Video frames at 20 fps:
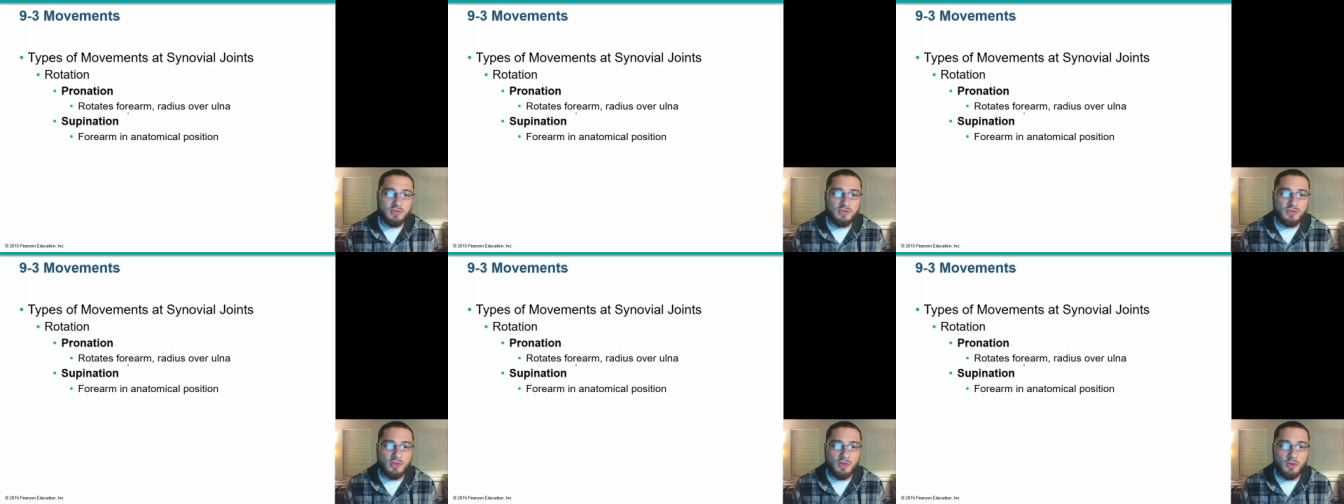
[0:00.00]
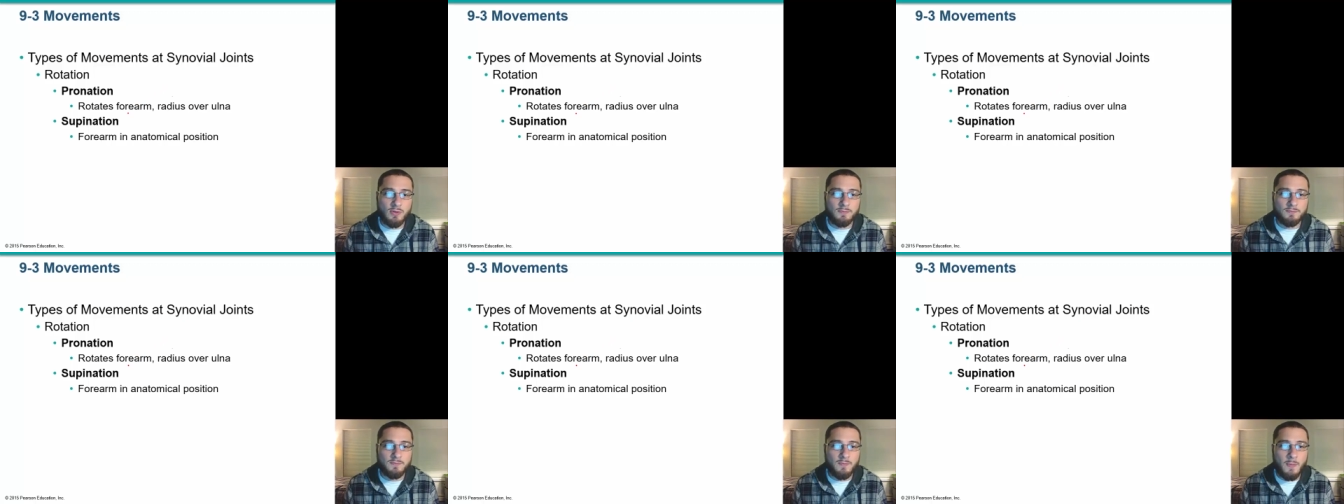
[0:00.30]

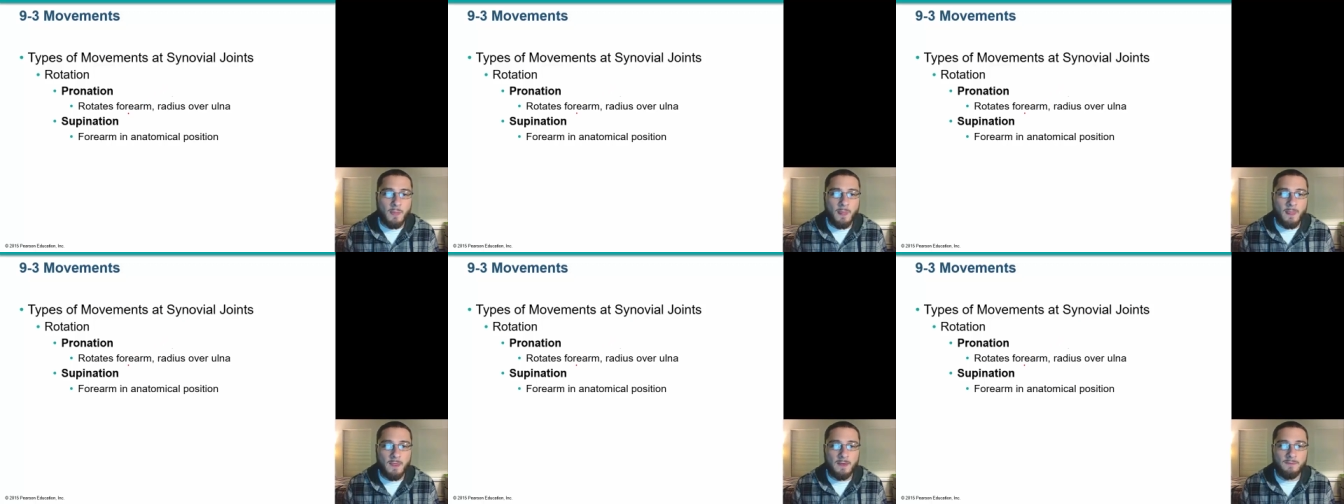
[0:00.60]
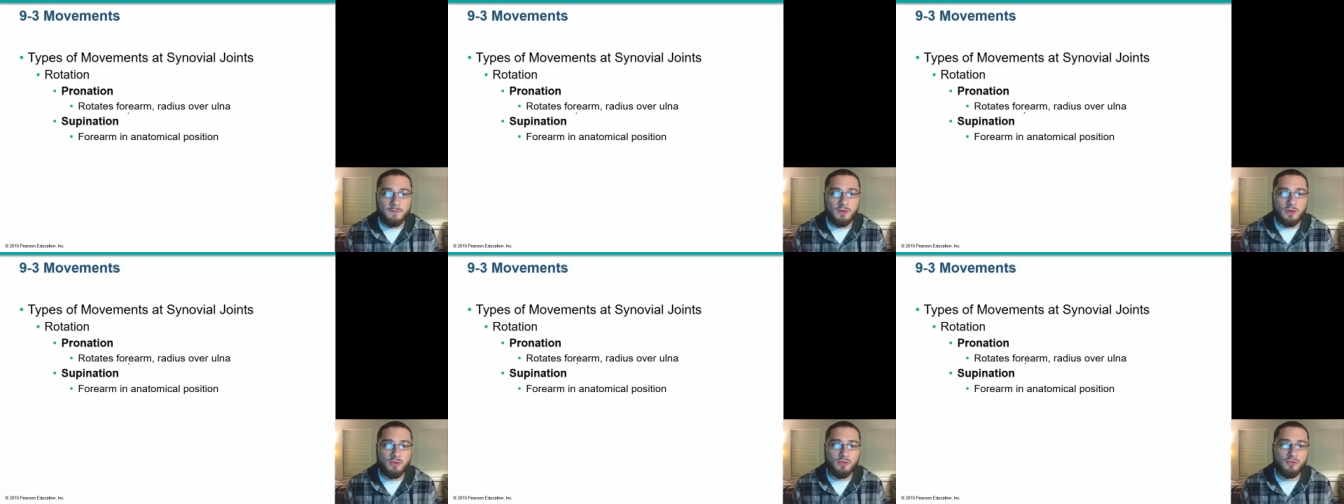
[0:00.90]
So
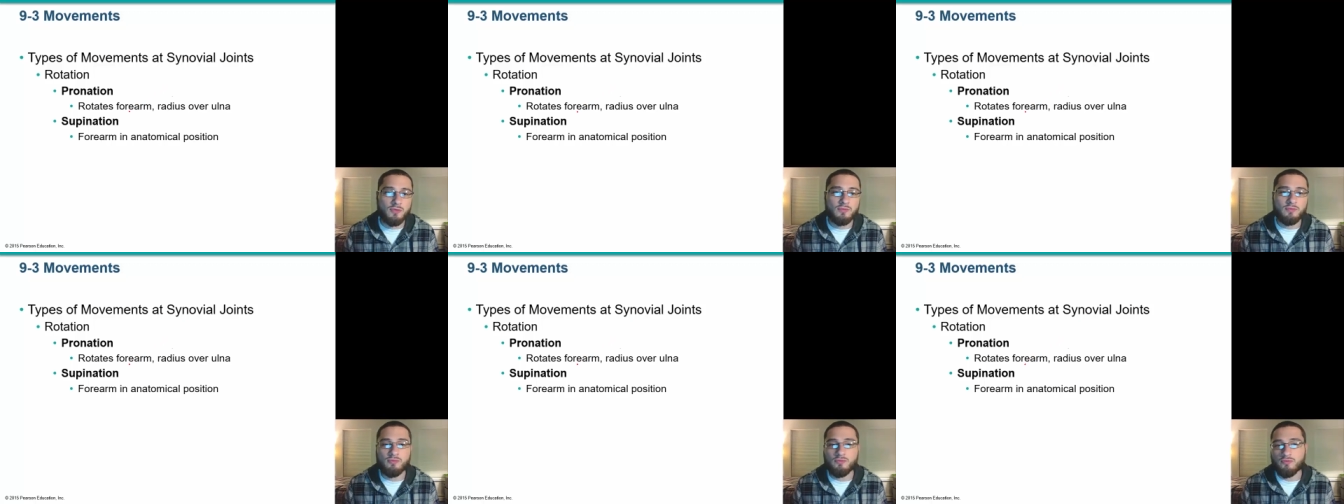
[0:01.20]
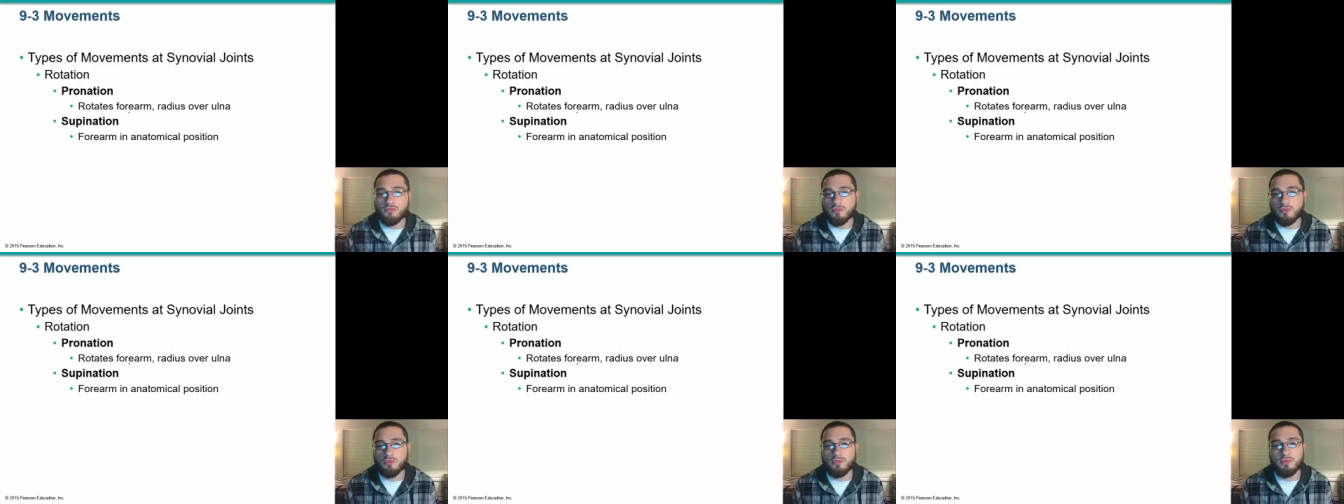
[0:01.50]
if you're,
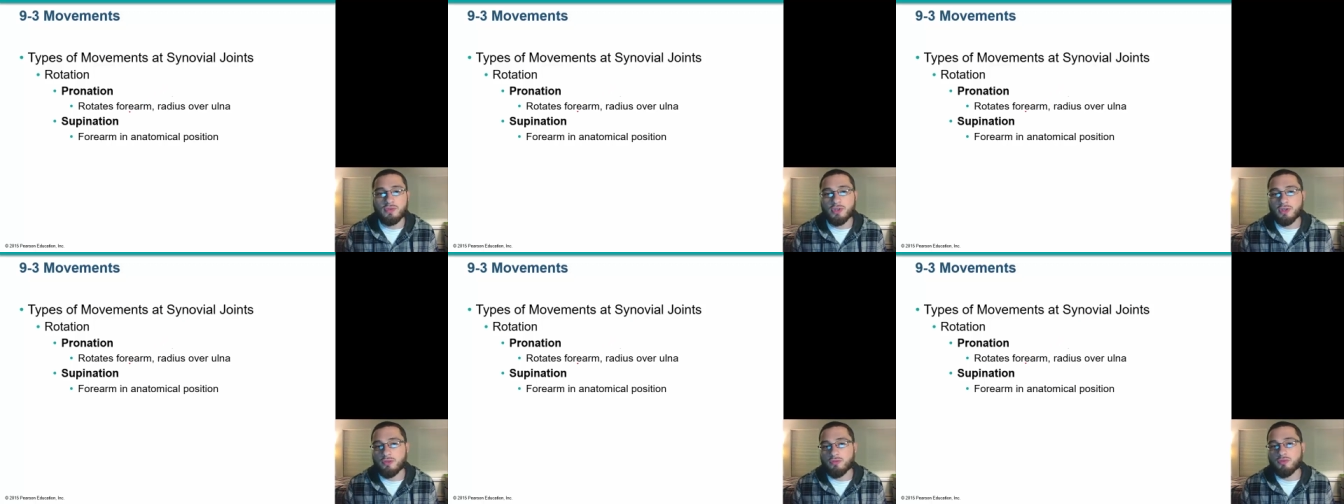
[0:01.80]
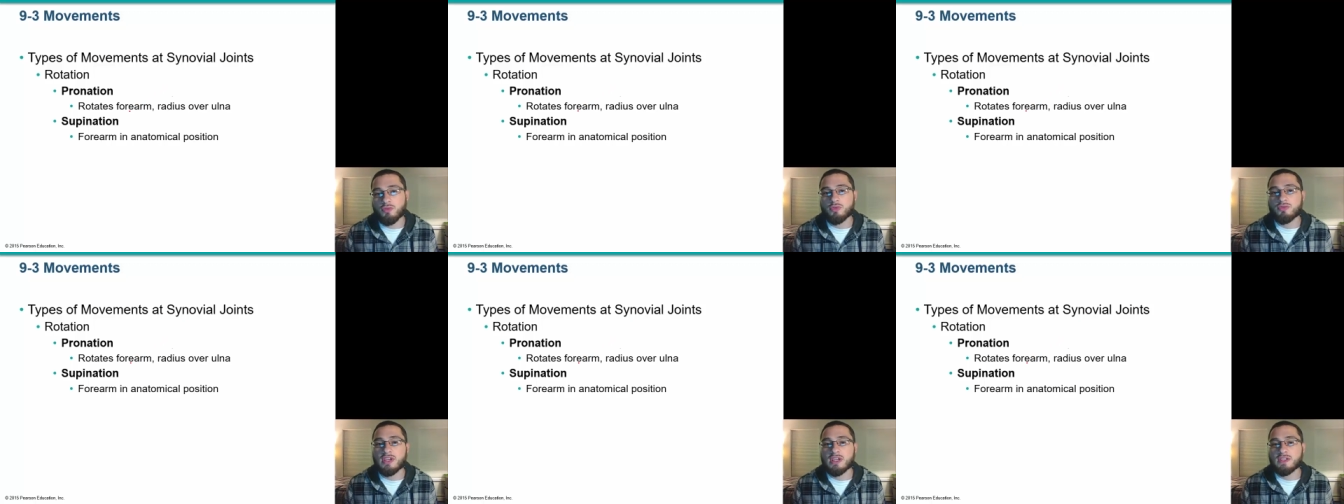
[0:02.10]

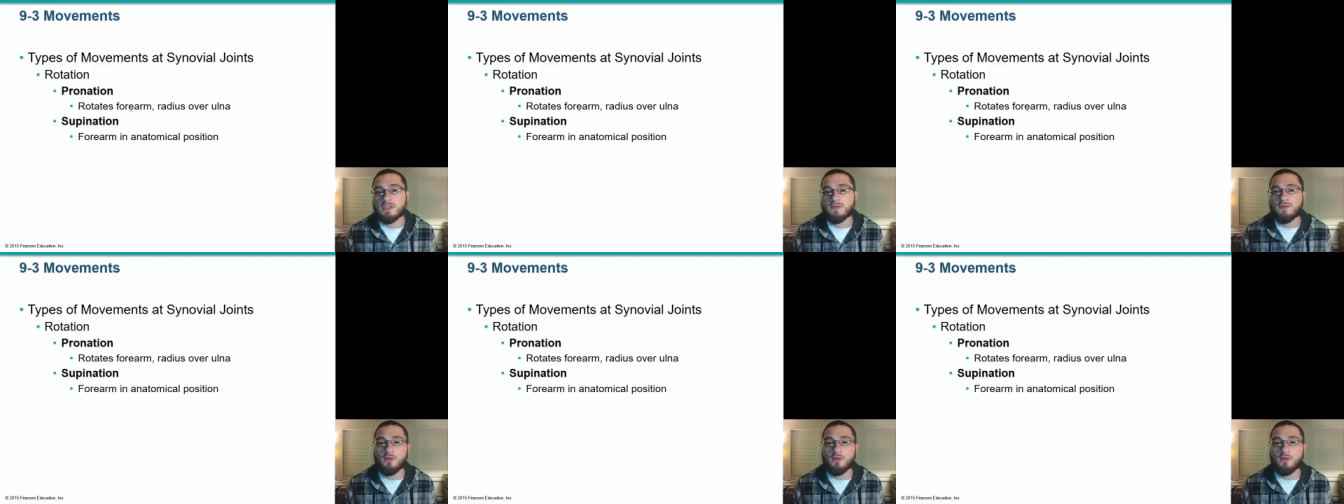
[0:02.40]
rotates